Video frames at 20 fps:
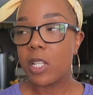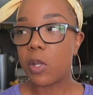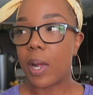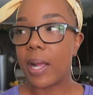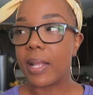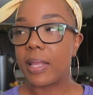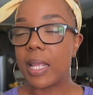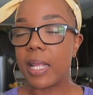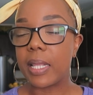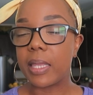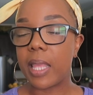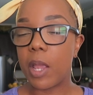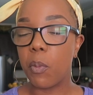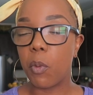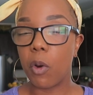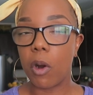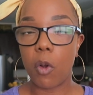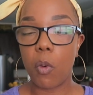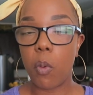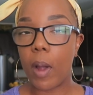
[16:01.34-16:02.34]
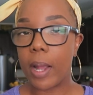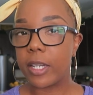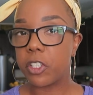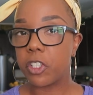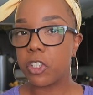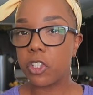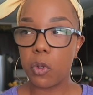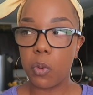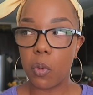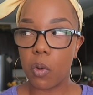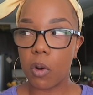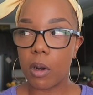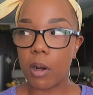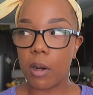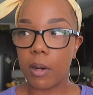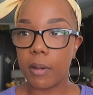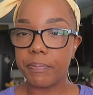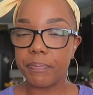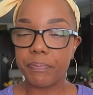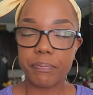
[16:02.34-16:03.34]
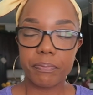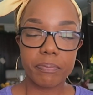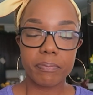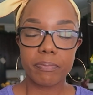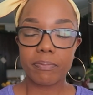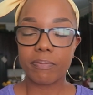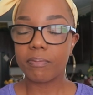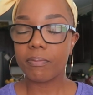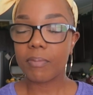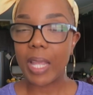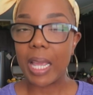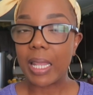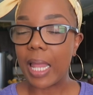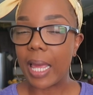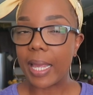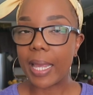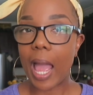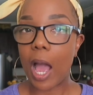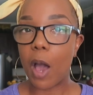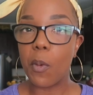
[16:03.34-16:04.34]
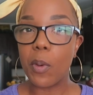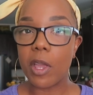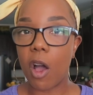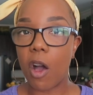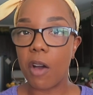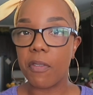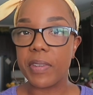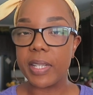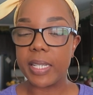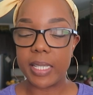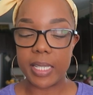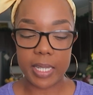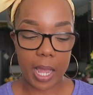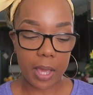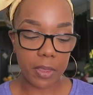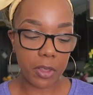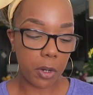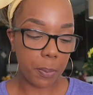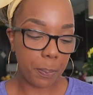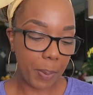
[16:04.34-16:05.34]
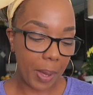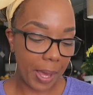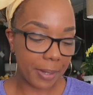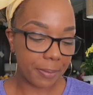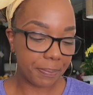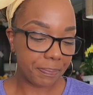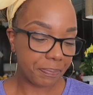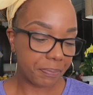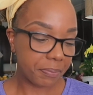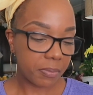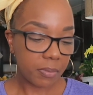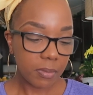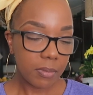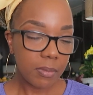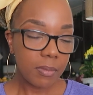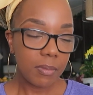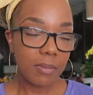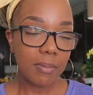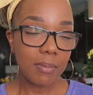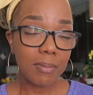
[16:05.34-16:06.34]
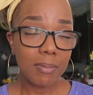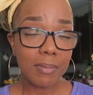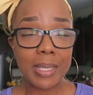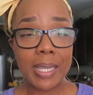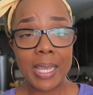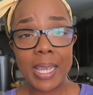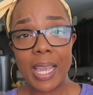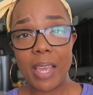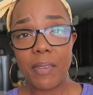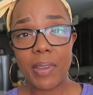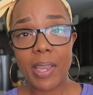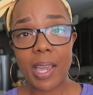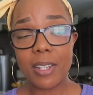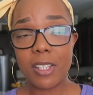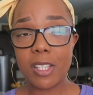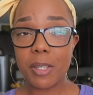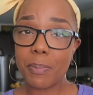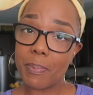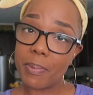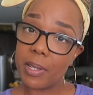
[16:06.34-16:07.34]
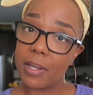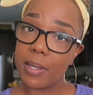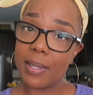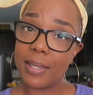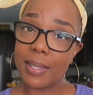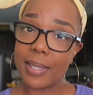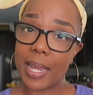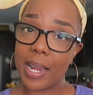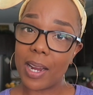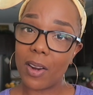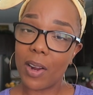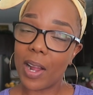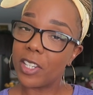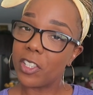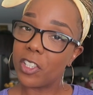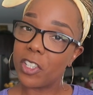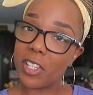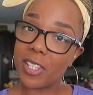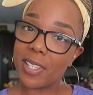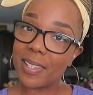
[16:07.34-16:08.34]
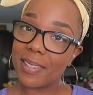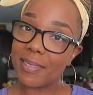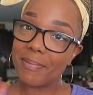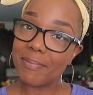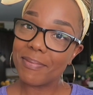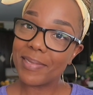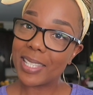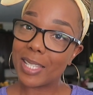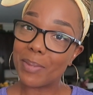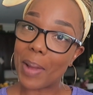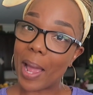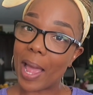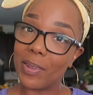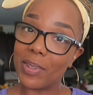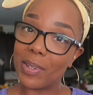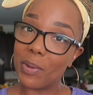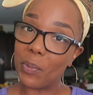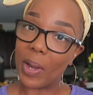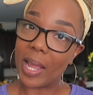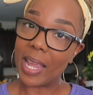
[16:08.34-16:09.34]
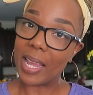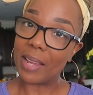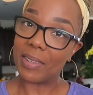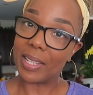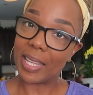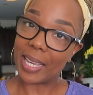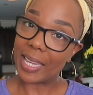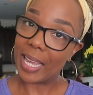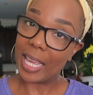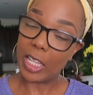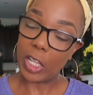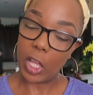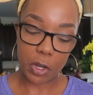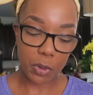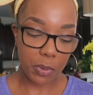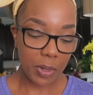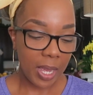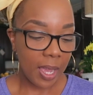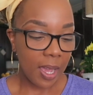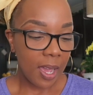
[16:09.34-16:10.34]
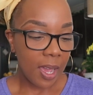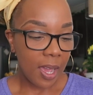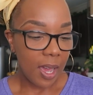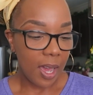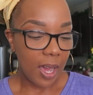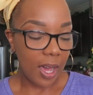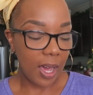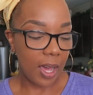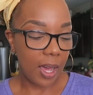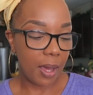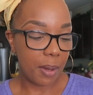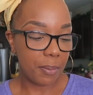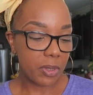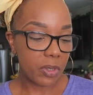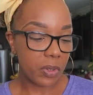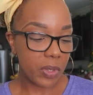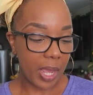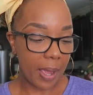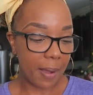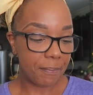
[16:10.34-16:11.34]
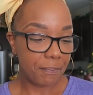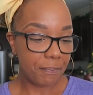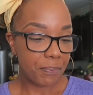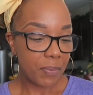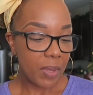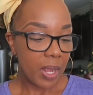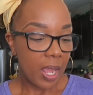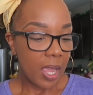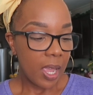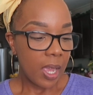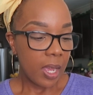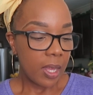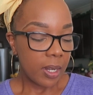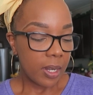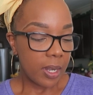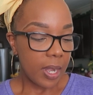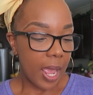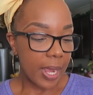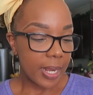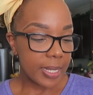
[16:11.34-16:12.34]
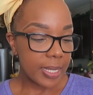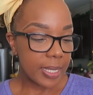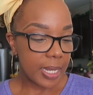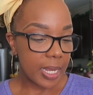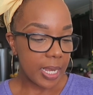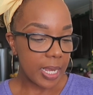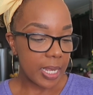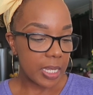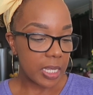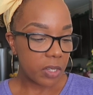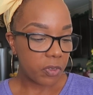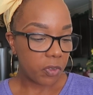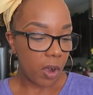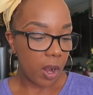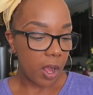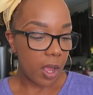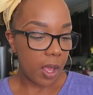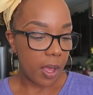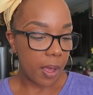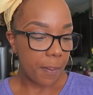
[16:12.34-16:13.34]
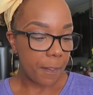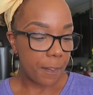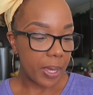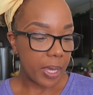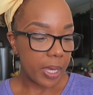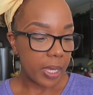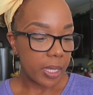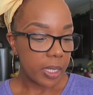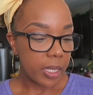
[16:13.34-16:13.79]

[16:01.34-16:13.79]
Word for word: So I think they weren't quite sure like how we all fit together. But if I got a, a stare, I just smiled and waved like, hello. Um, so yeah, Next is from